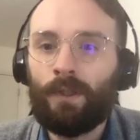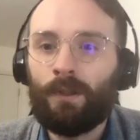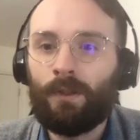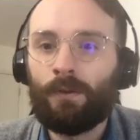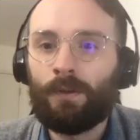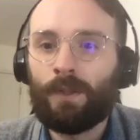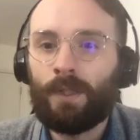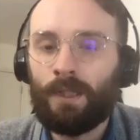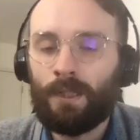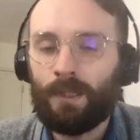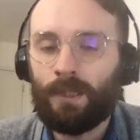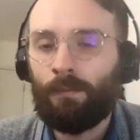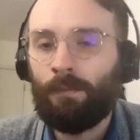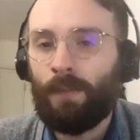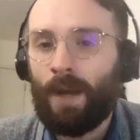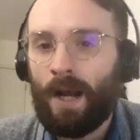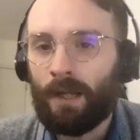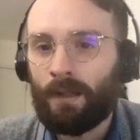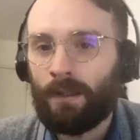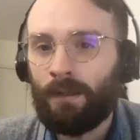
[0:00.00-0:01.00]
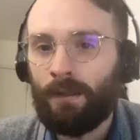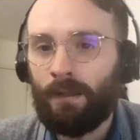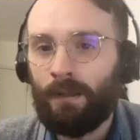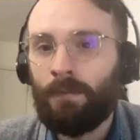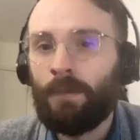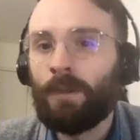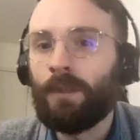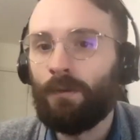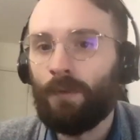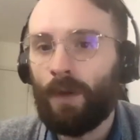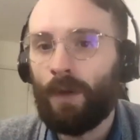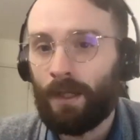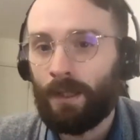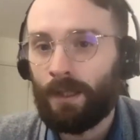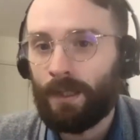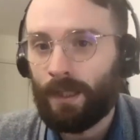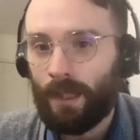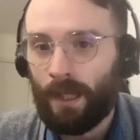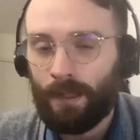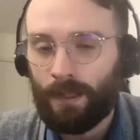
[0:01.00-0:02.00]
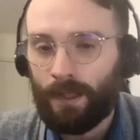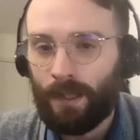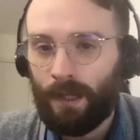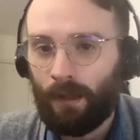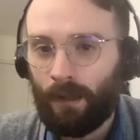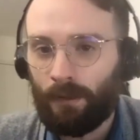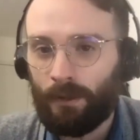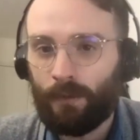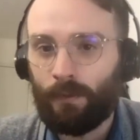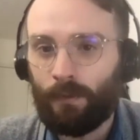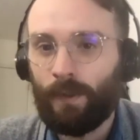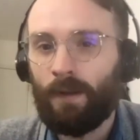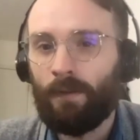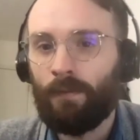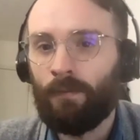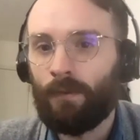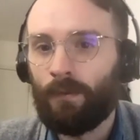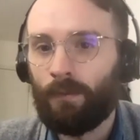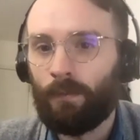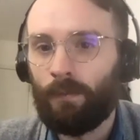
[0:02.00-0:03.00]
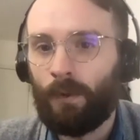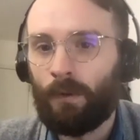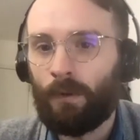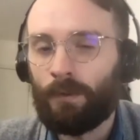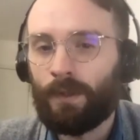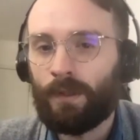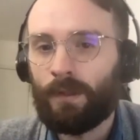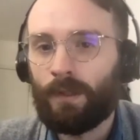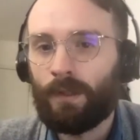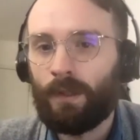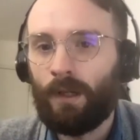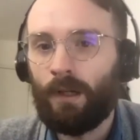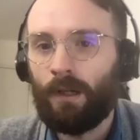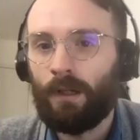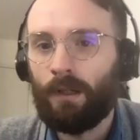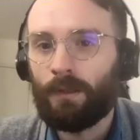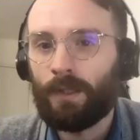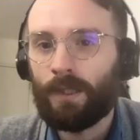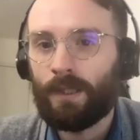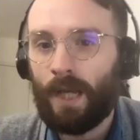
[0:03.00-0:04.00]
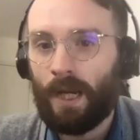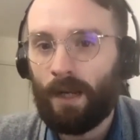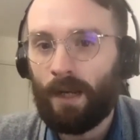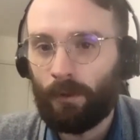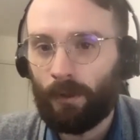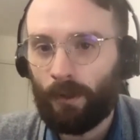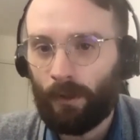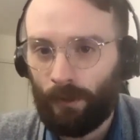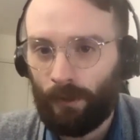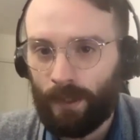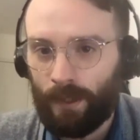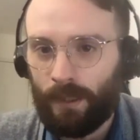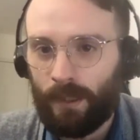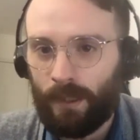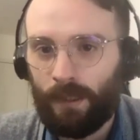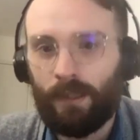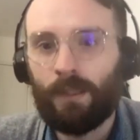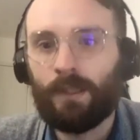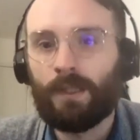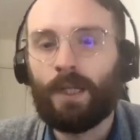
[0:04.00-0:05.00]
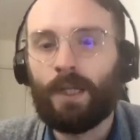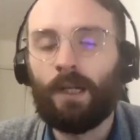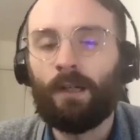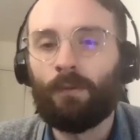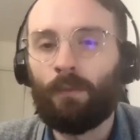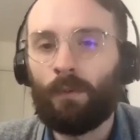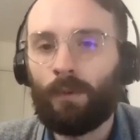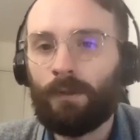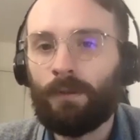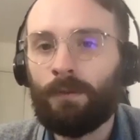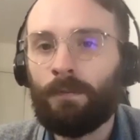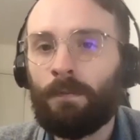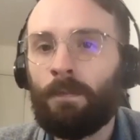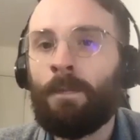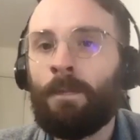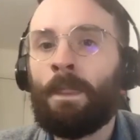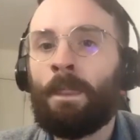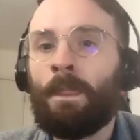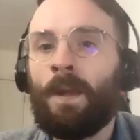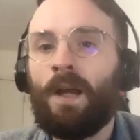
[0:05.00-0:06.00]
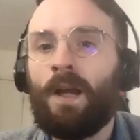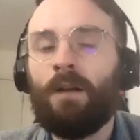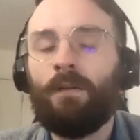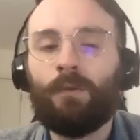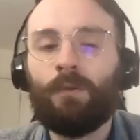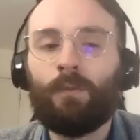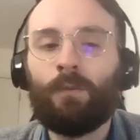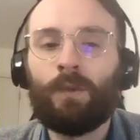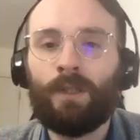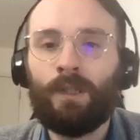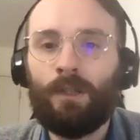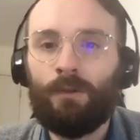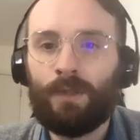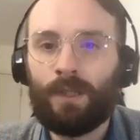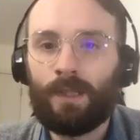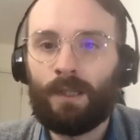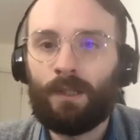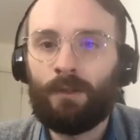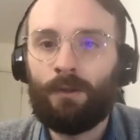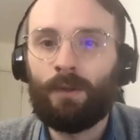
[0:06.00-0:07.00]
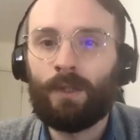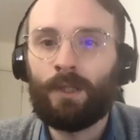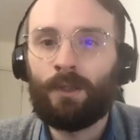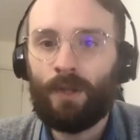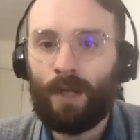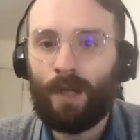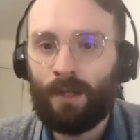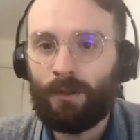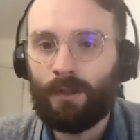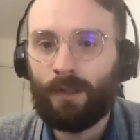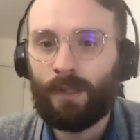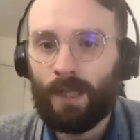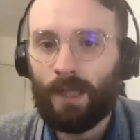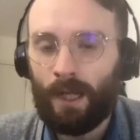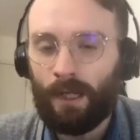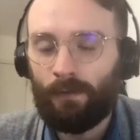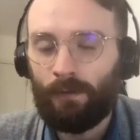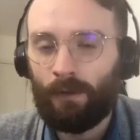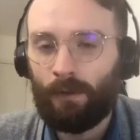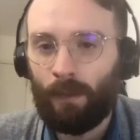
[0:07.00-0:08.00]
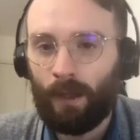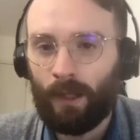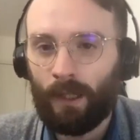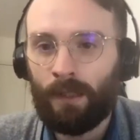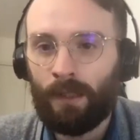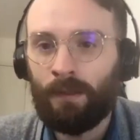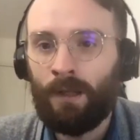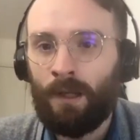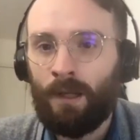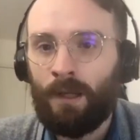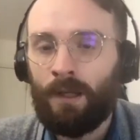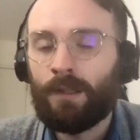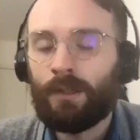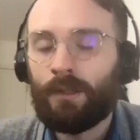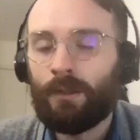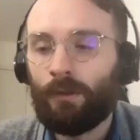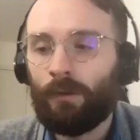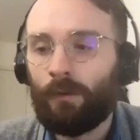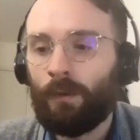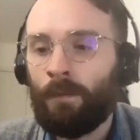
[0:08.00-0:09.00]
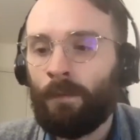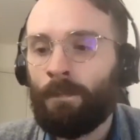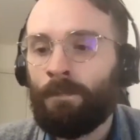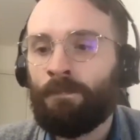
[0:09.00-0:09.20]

those things are backed in United States dollars. We have the most stable currency in the entire world. Everyone uses it to exchange inside of our money. So